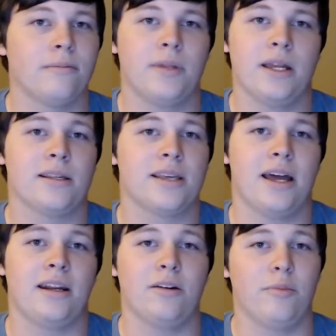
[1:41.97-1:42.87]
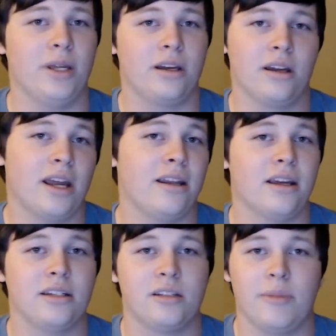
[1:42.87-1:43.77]
they decided it would be a good
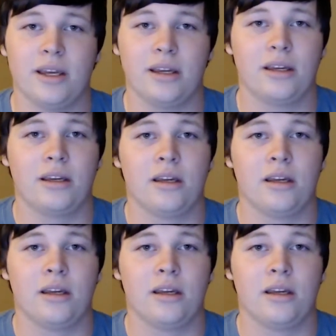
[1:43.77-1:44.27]
idea to make